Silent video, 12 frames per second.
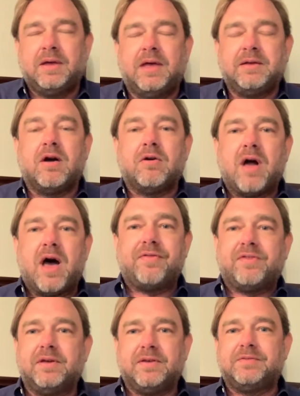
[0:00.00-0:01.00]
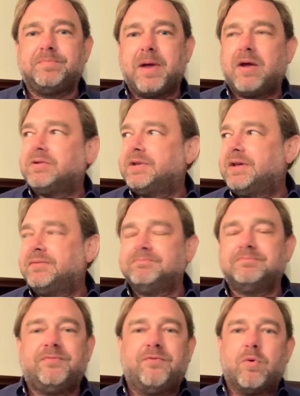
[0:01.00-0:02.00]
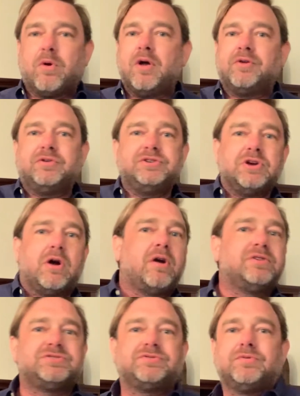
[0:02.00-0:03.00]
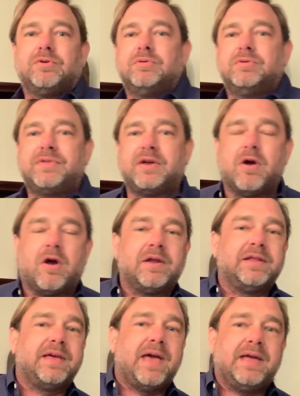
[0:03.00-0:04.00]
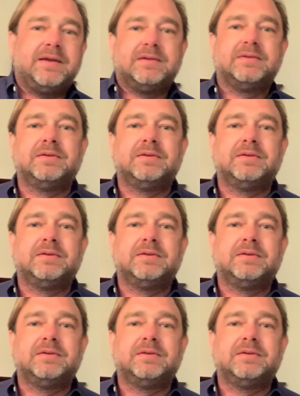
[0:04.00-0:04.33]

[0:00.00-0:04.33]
And Golgotha is barely 400 yards through the garden gate.